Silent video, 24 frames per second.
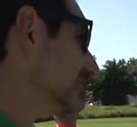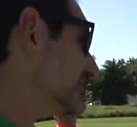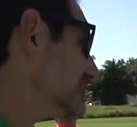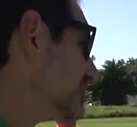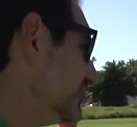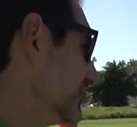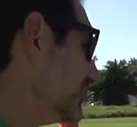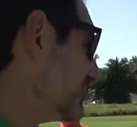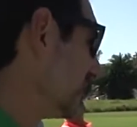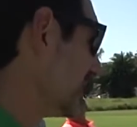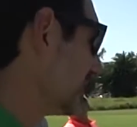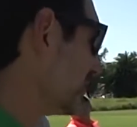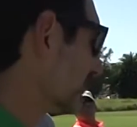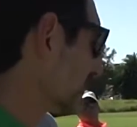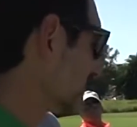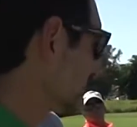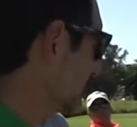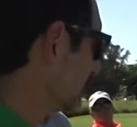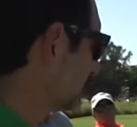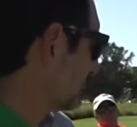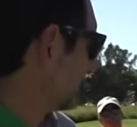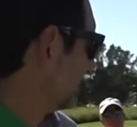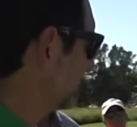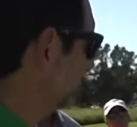2, people
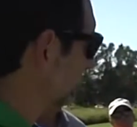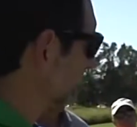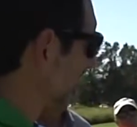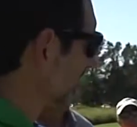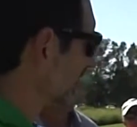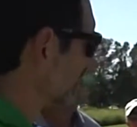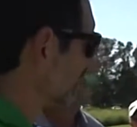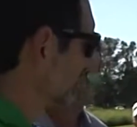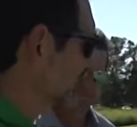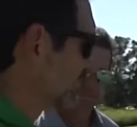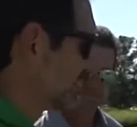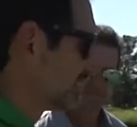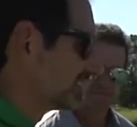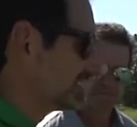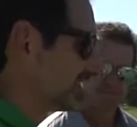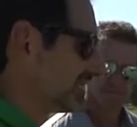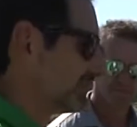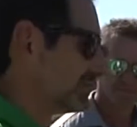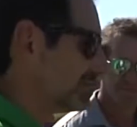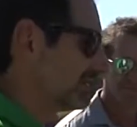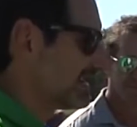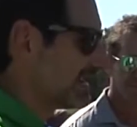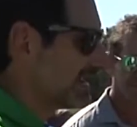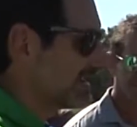tend to be a little bit
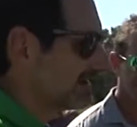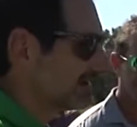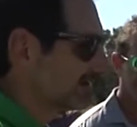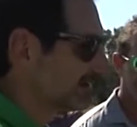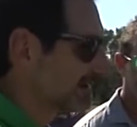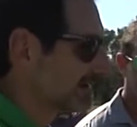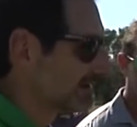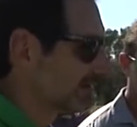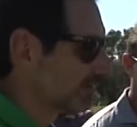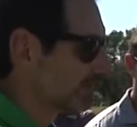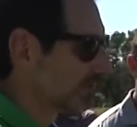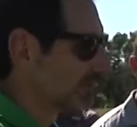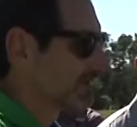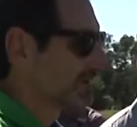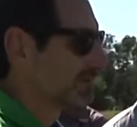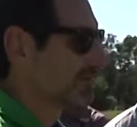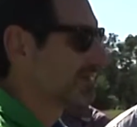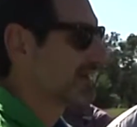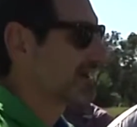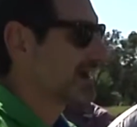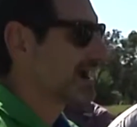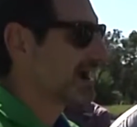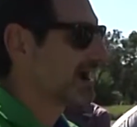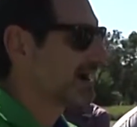intimidated. They don't want to
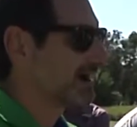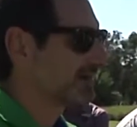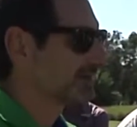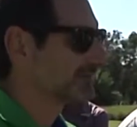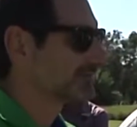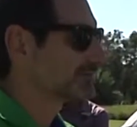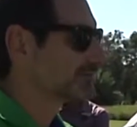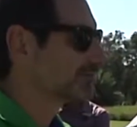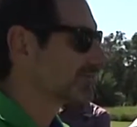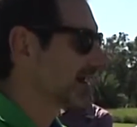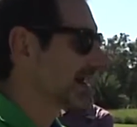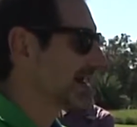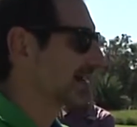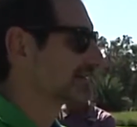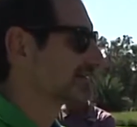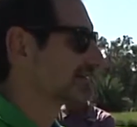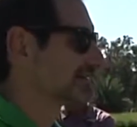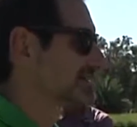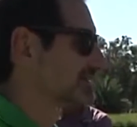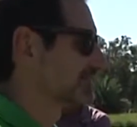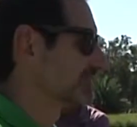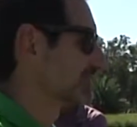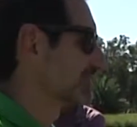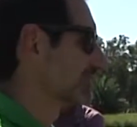be out
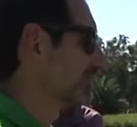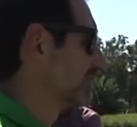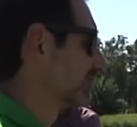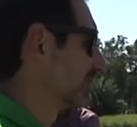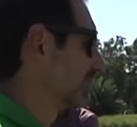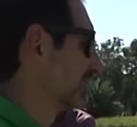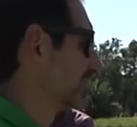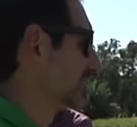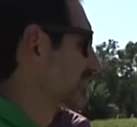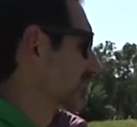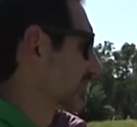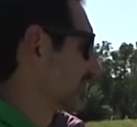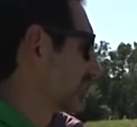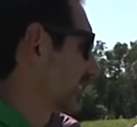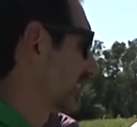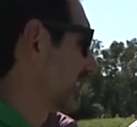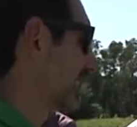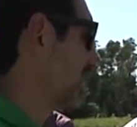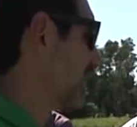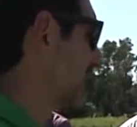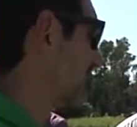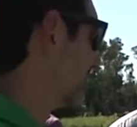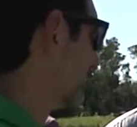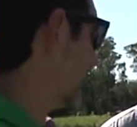practicing when everybody is looking
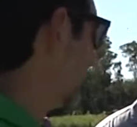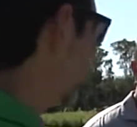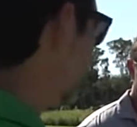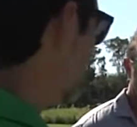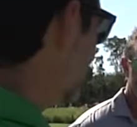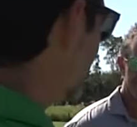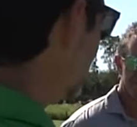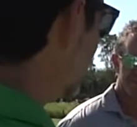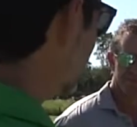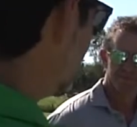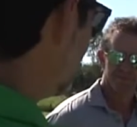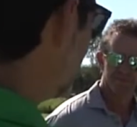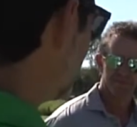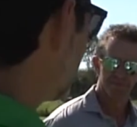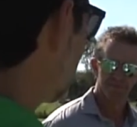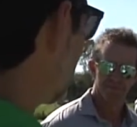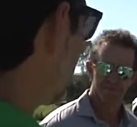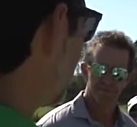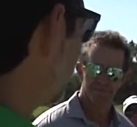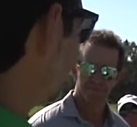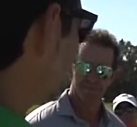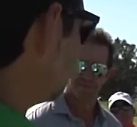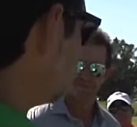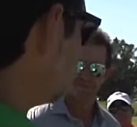at them. You could have a